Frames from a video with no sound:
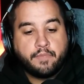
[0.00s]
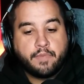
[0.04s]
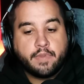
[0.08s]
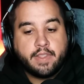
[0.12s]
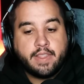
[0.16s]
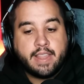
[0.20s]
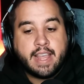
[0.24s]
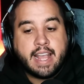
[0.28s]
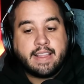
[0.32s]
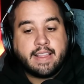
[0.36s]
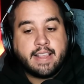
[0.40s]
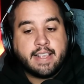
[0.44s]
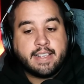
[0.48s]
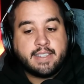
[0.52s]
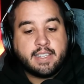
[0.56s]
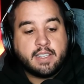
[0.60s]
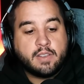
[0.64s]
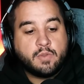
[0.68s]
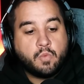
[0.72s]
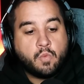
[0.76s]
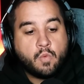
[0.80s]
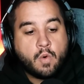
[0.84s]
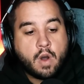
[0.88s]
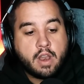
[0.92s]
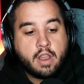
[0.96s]
that this
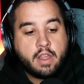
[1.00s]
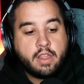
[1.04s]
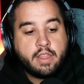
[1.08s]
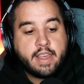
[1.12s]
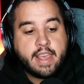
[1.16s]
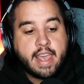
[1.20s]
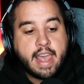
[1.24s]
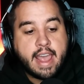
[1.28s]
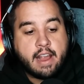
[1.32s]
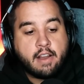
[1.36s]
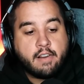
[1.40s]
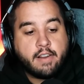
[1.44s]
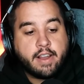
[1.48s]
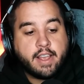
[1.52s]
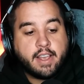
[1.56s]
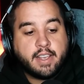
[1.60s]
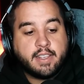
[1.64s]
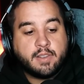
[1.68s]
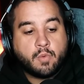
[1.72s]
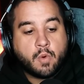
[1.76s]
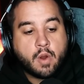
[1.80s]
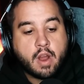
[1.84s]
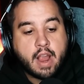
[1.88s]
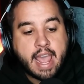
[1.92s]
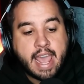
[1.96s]
is one of the
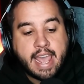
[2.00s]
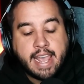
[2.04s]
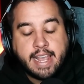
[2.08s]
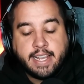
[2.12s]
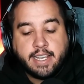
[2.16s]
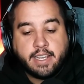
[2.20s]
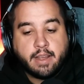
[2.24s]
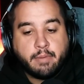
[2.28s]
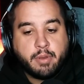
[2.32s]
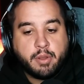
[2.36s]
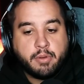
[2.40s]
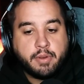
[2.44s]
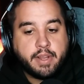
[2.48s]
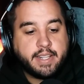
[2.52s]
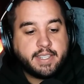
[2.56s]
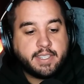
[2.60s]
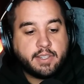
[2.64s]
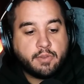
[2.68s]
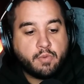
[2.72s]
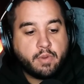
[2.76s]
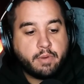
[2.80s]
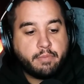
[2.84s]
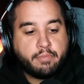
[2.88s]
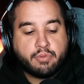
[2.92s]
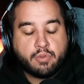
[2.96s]
areas where AEW needs
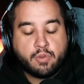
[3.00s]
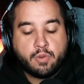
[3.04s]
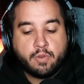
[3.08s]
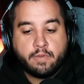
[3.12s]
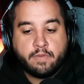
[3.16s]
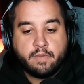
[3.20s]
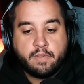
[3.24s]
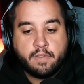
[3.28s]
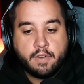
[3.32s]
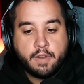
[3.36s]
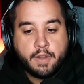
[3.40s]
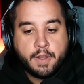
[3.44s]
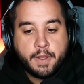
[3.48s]
to improve.